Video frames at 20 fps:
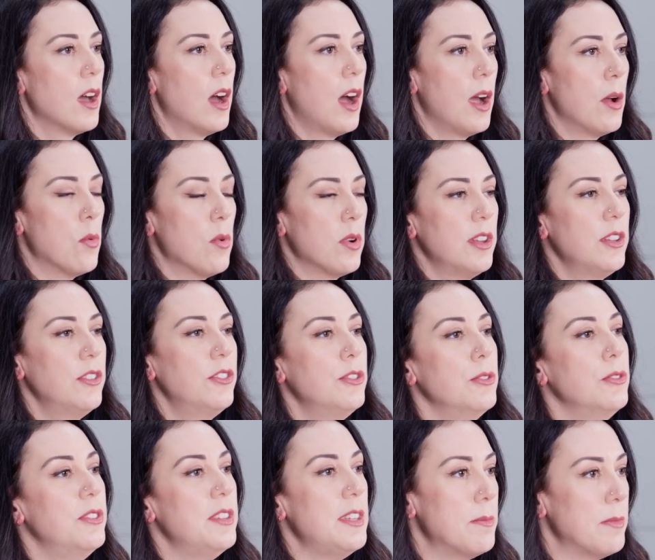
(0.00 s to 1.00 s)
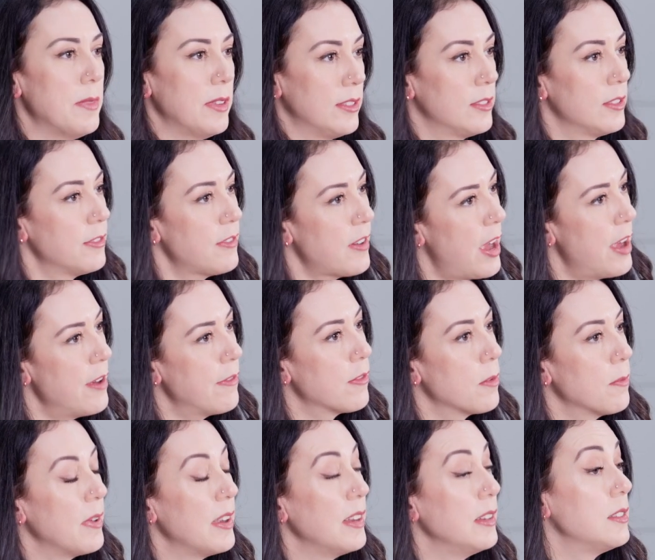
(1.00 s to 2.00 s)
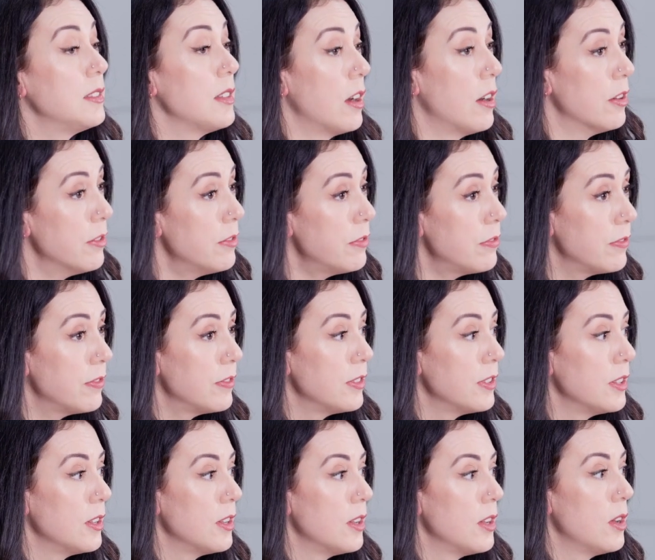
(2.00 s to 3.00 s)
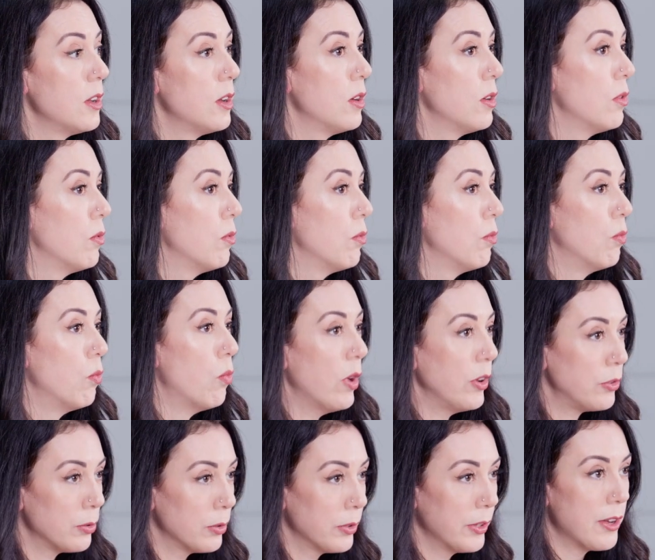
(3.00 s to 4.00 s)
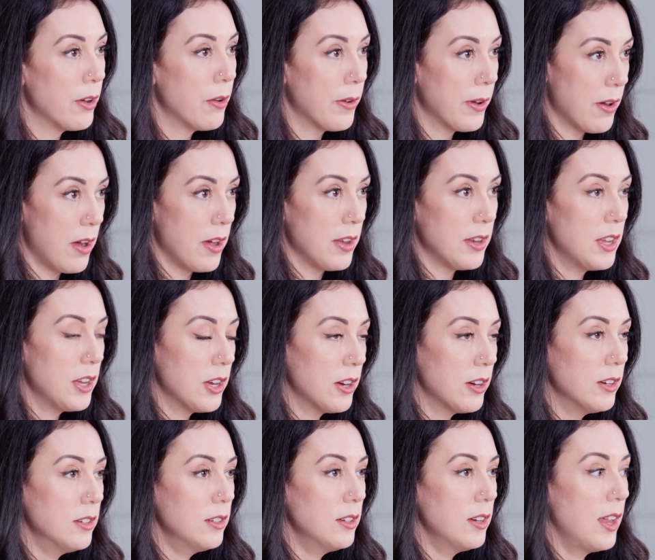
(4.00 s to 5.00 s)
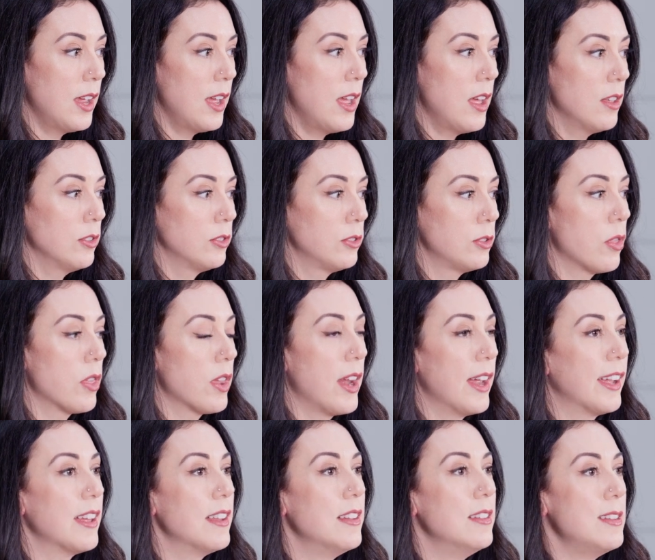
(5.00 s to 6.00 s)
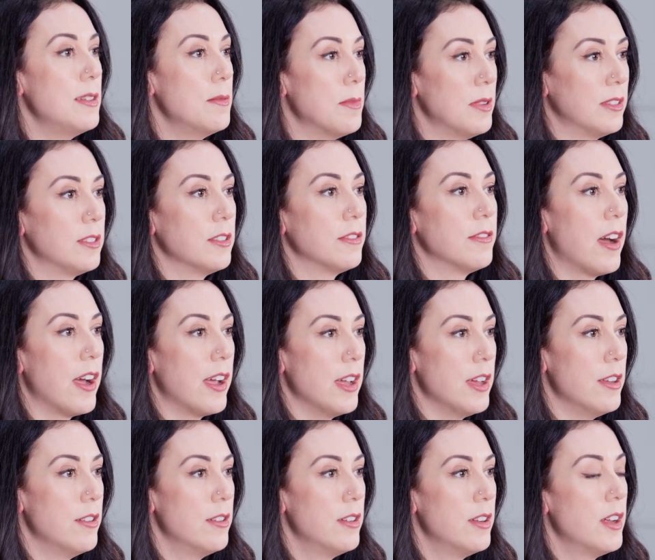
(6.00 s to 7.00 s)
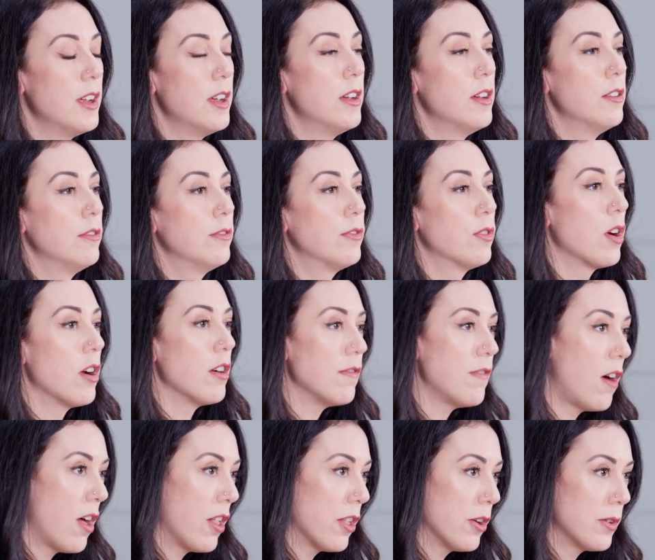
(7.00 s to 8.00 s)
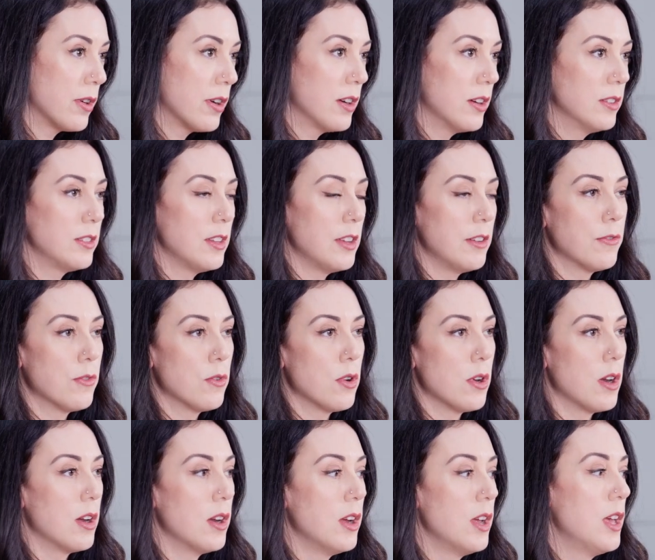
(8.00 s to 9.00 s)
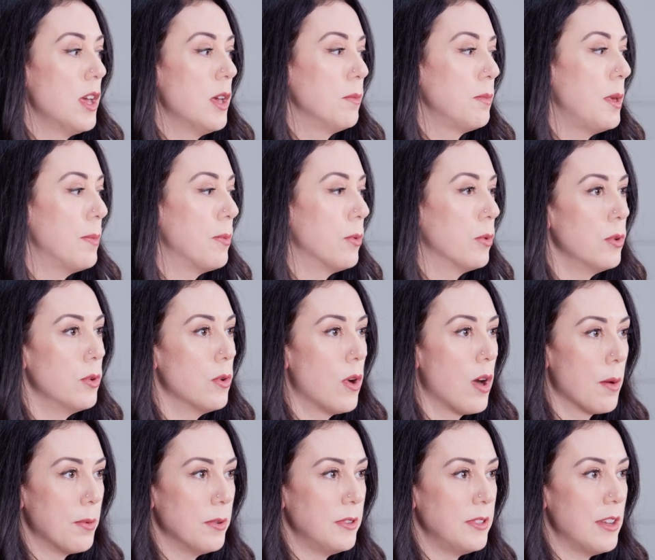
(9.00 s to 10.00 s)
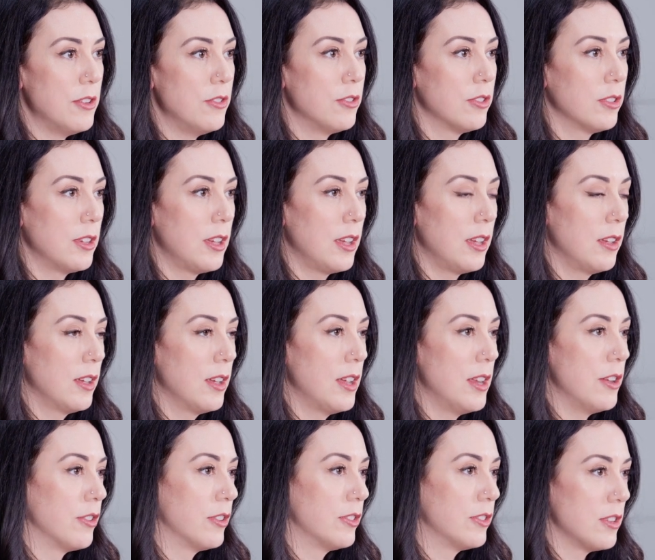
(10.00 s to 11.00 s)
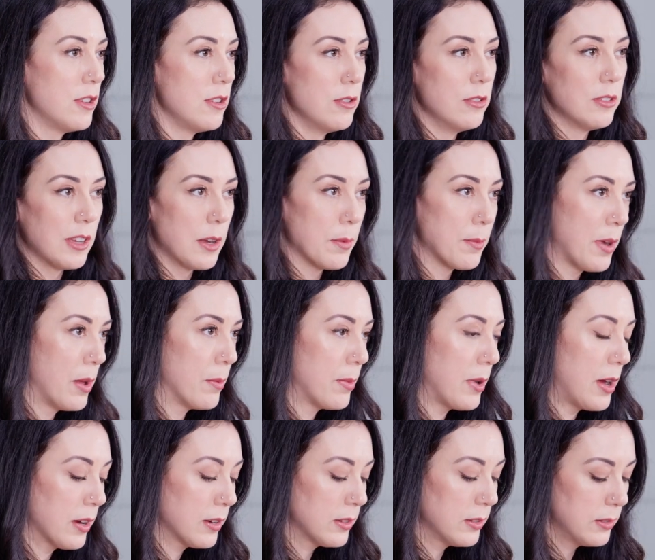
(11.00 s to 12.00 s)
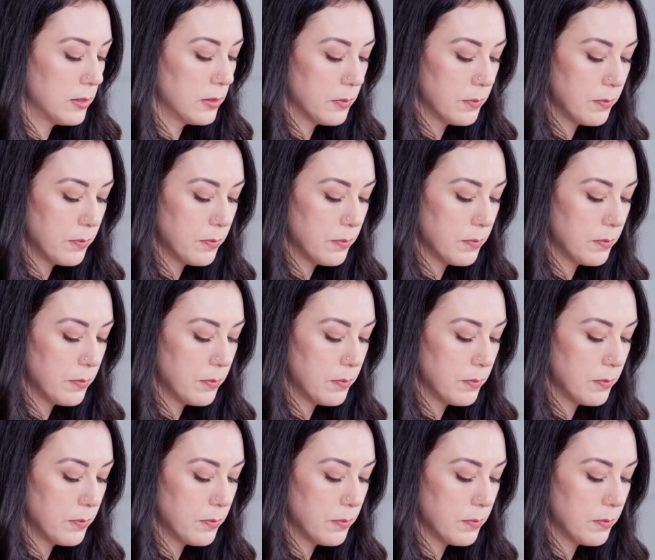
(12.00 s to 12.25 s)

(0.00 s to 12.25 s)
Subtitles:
I wanted to demystify for myself what's really going on here so that I can demystify it for our followers and for people who are potentially interested in using a brown box.